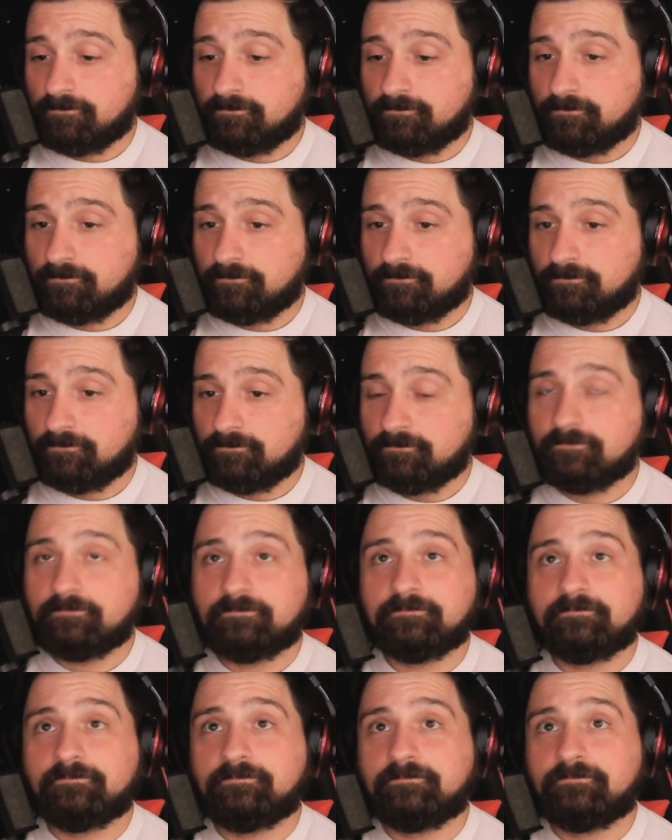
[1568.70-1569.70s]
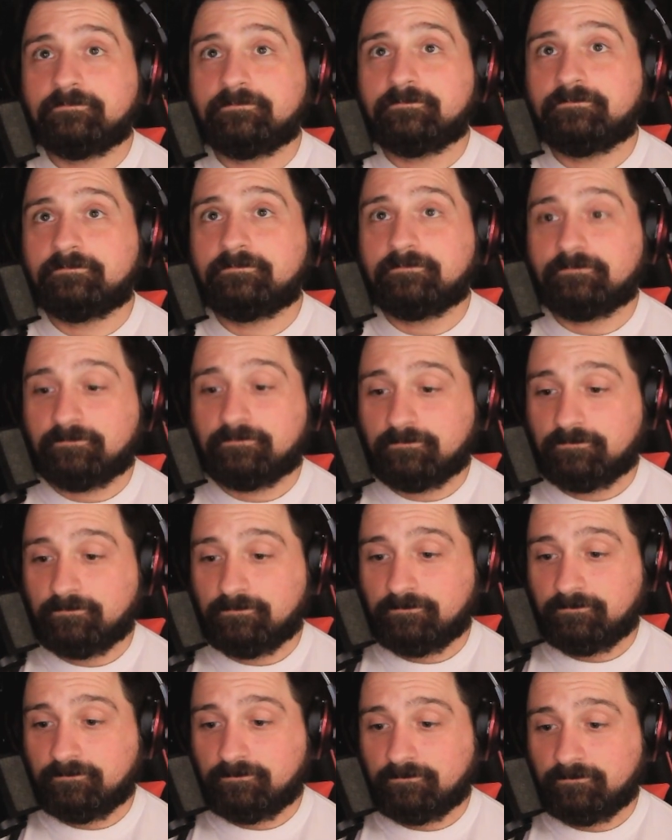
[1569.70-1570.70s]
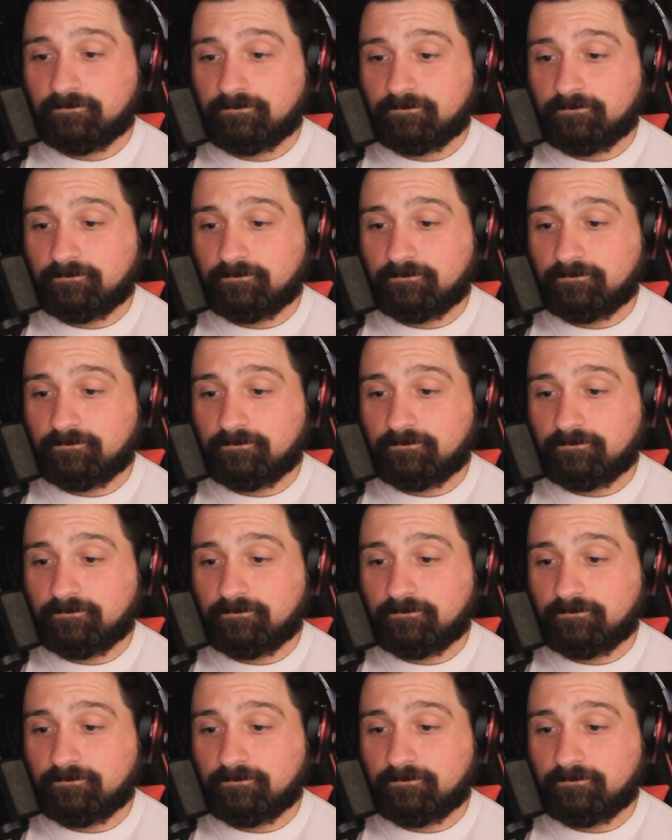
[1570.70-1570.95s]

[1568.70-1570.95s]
[no speech]